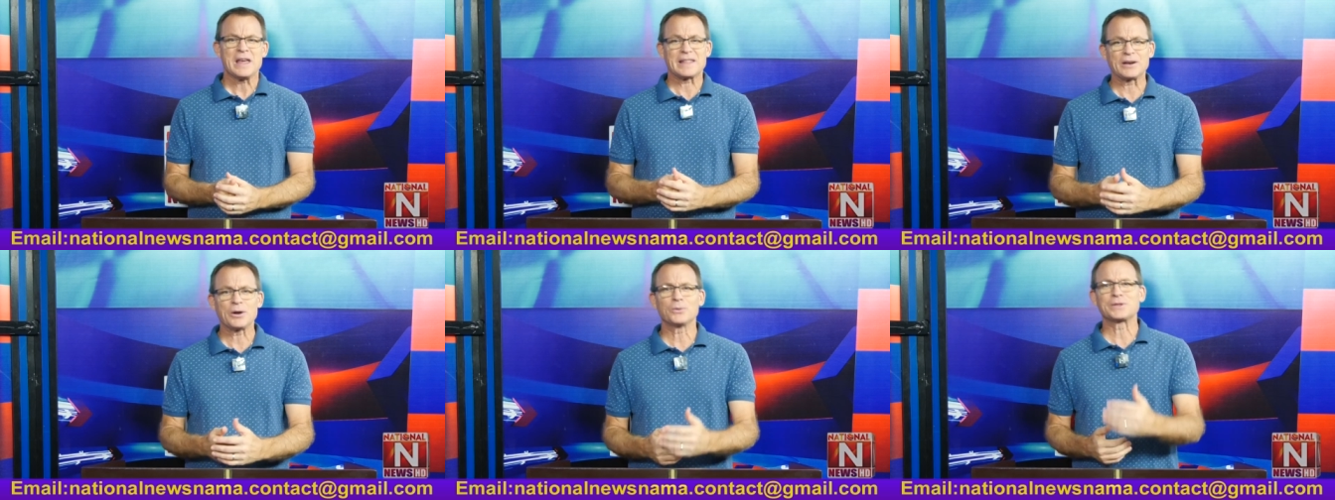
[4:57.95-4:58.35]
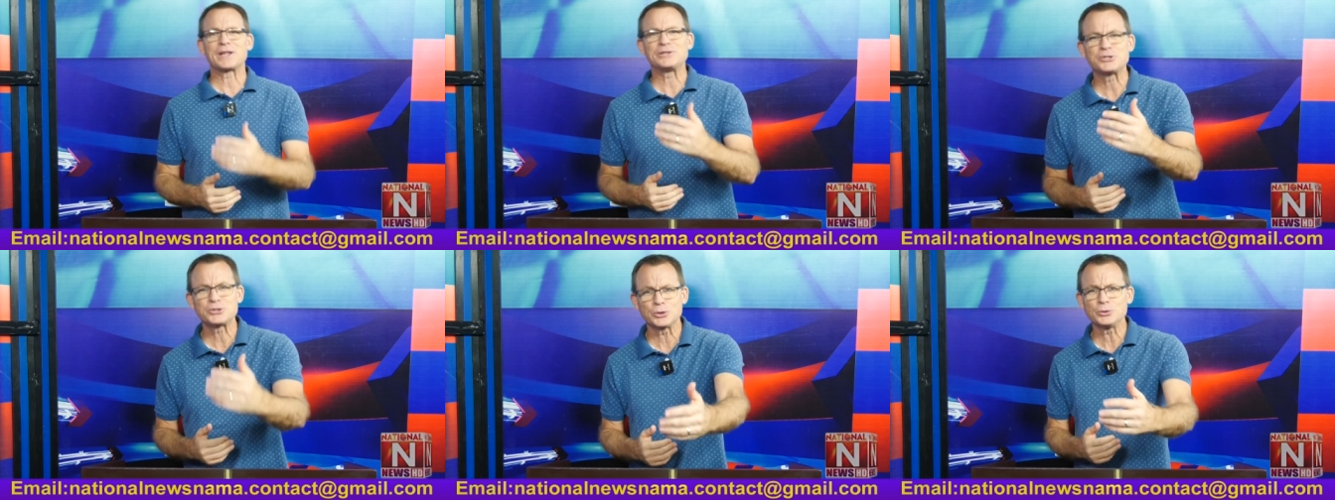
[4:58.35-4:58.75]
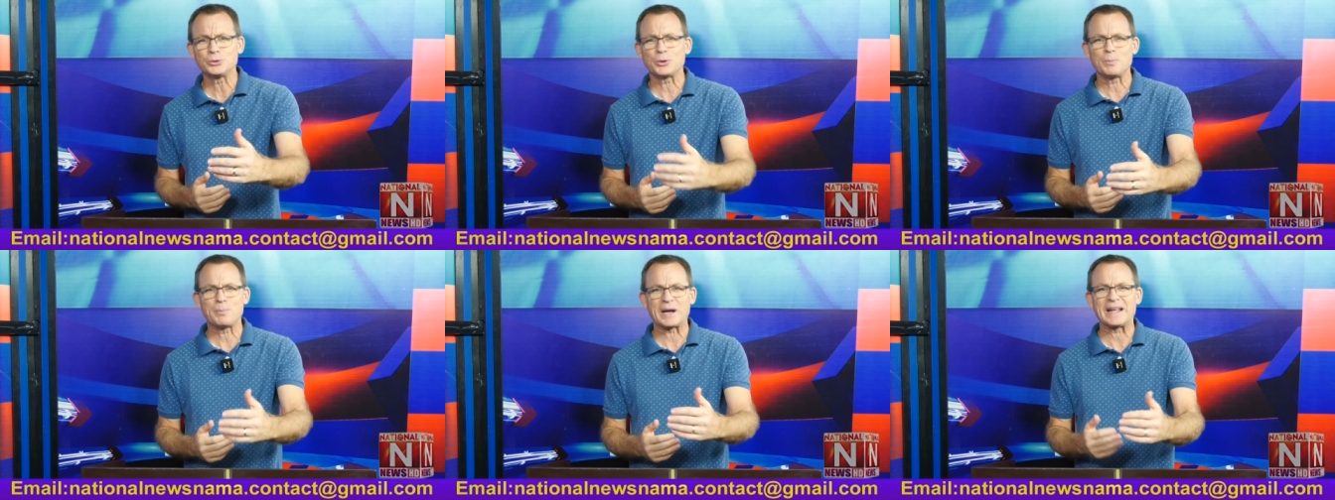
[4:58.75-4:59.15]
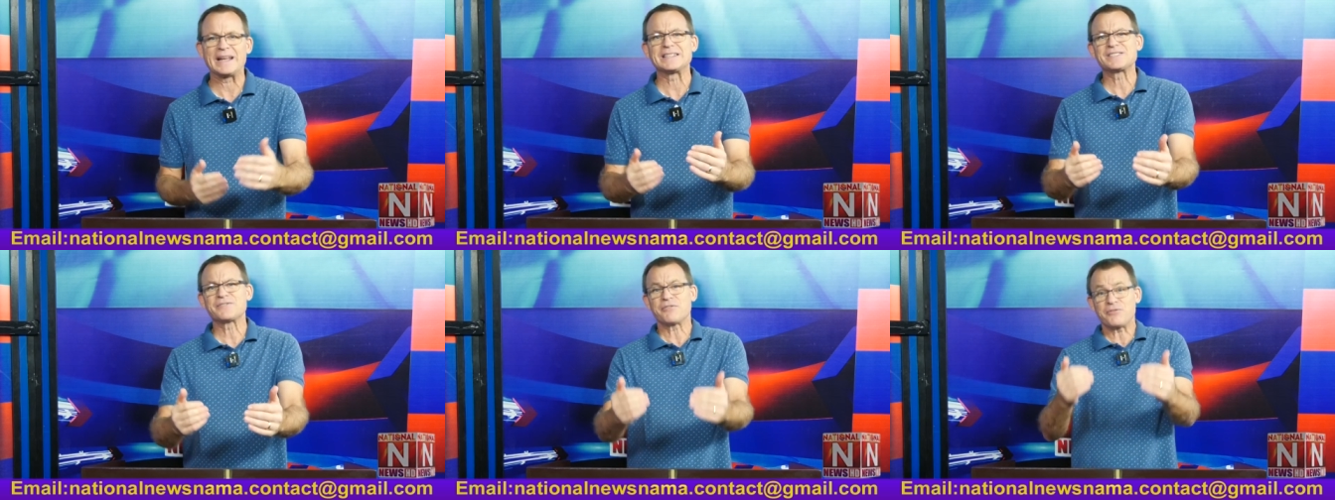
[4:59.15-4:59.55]
They know what they should do, but
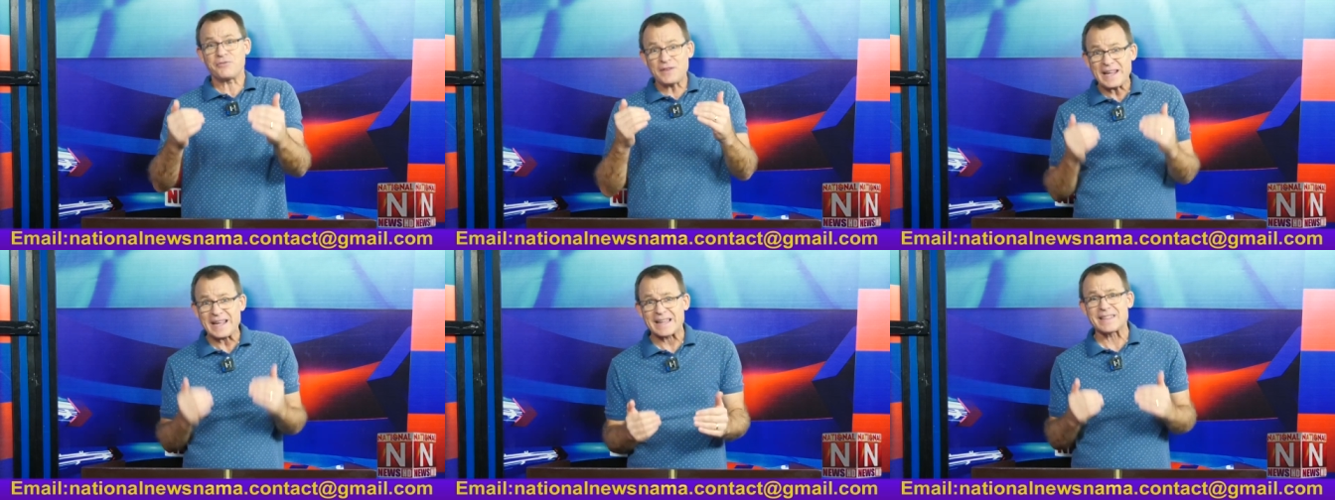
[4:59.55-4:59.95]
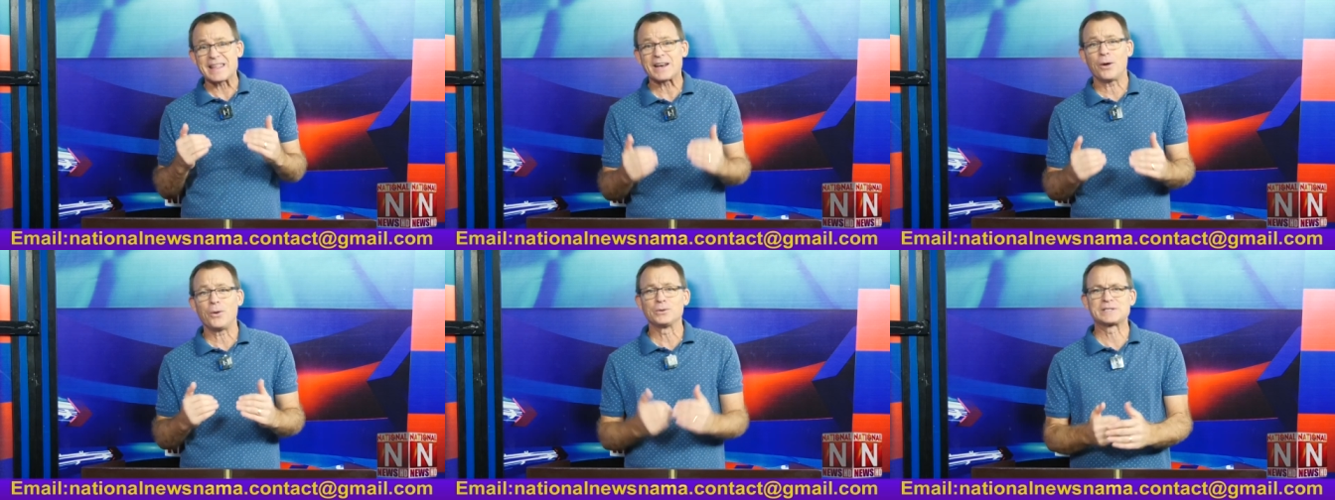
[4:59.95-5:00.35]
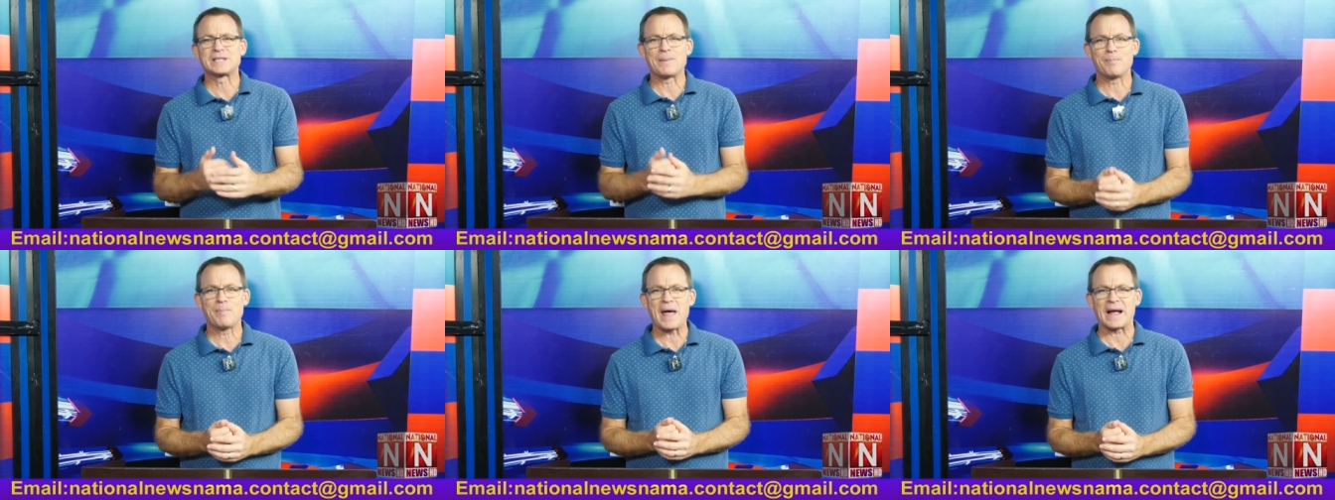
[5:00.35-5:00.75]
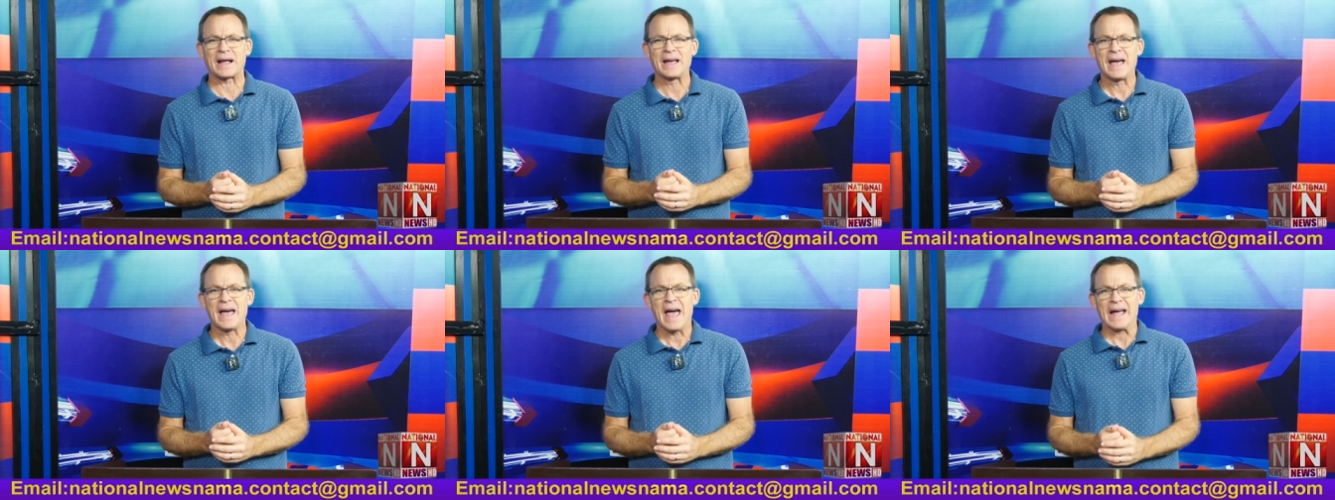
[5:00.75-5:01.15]
it's fear that holds them
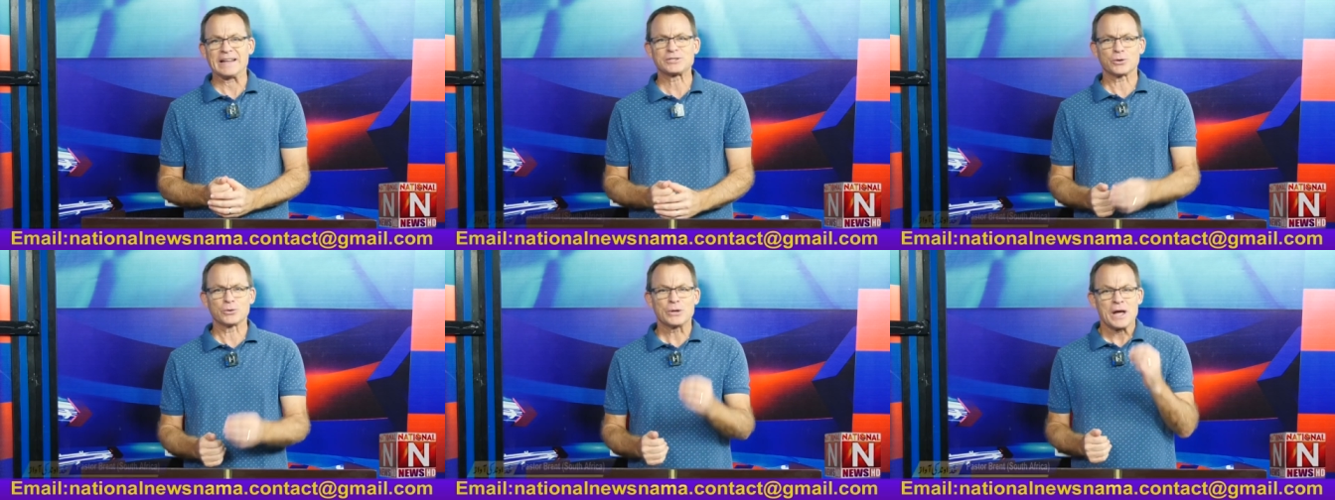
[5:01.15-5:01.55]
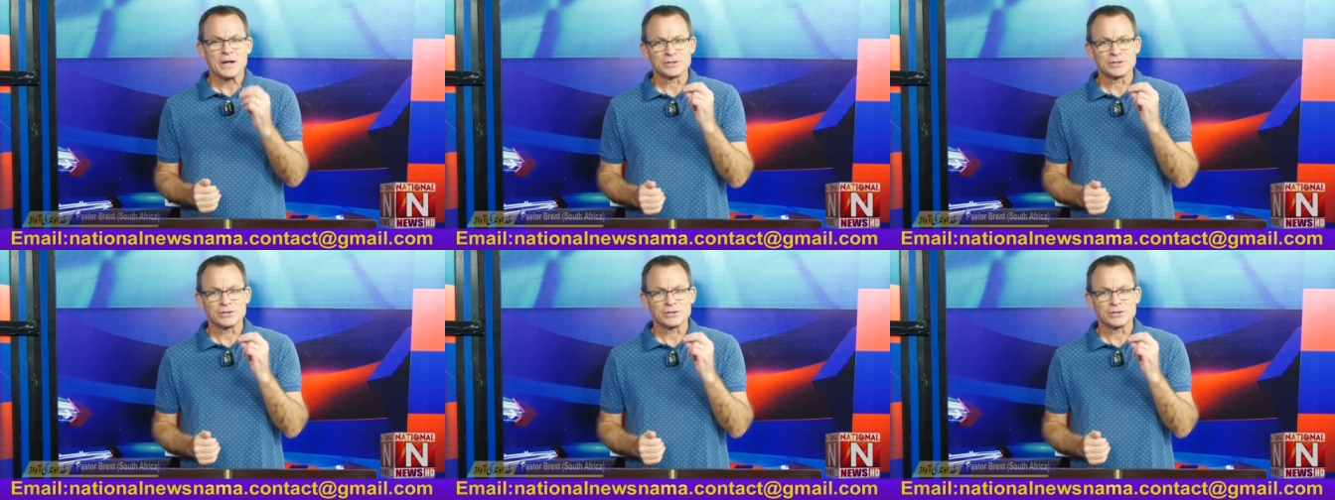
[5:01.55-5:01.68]
back. And so